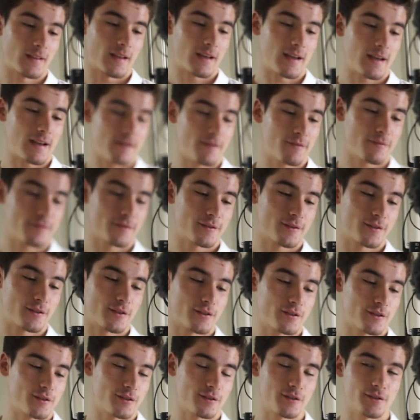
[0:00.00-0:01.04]

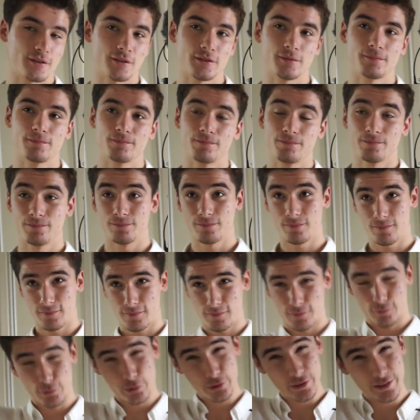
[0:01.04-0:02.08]
after
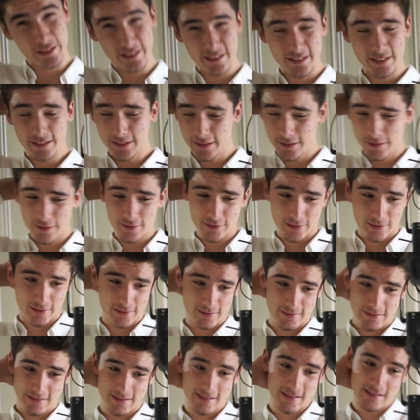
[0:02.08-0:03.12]
14
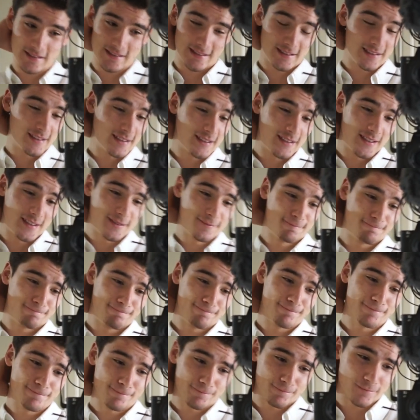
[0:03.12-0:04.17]
years,
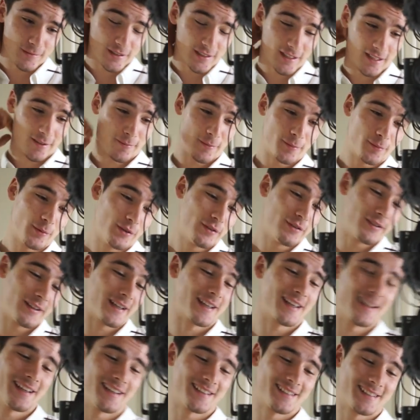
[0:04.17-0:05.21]
it's time to move, I
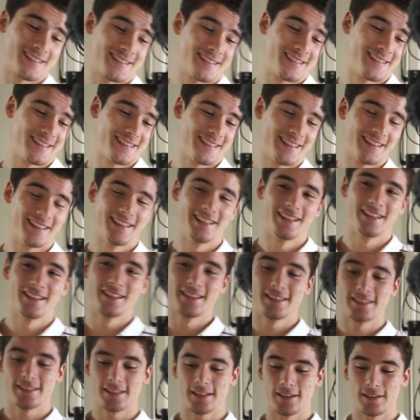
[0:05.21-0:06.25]
guess.
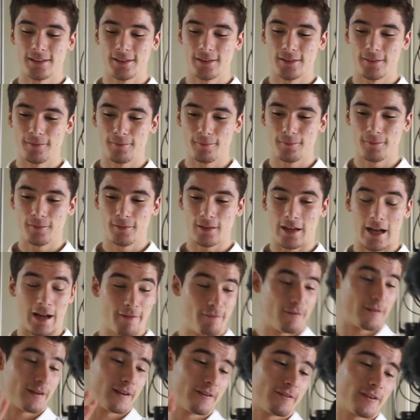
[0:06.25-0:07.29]
So,
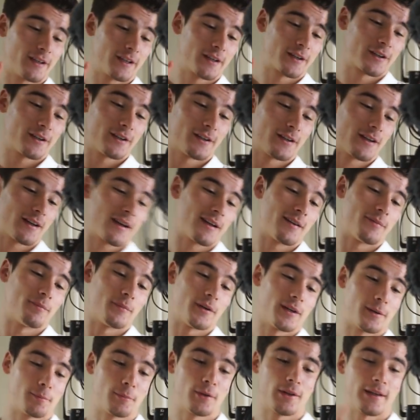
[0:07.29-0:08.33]
I'm very, very good at
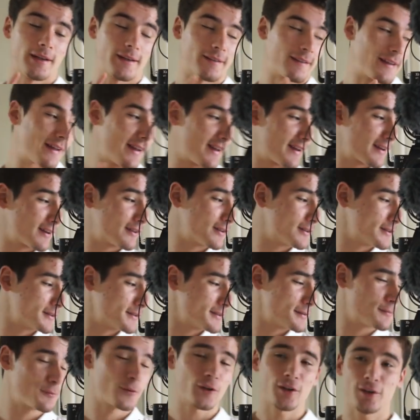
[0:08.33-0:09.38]
manipulating the angles
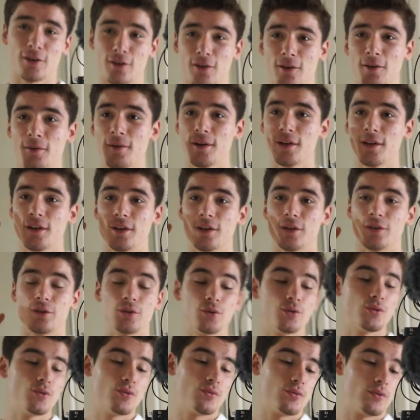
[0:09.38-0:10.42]
and whatnot.
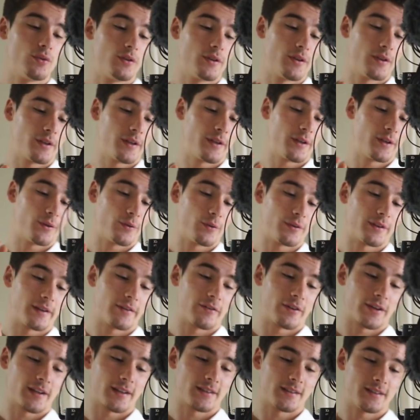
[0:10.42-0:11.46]
You literally only
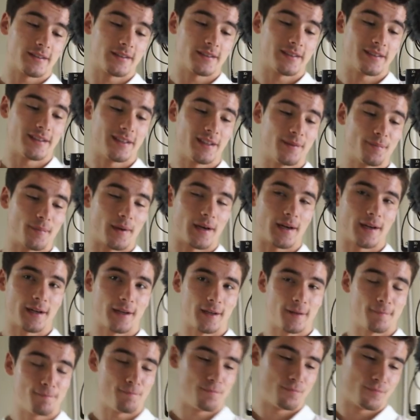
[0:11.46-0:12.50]
ever get to see
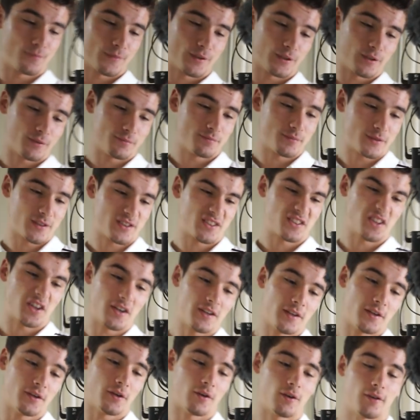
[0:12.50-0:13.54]
my little
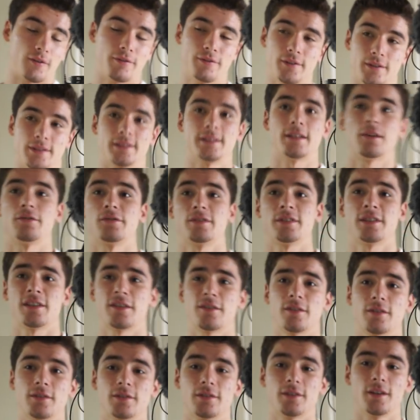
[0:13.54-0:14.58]
study office
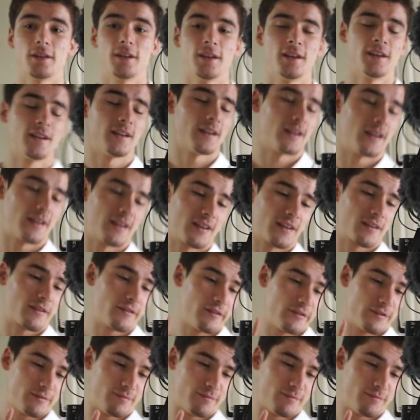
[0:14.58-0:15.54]
downstairs, and I think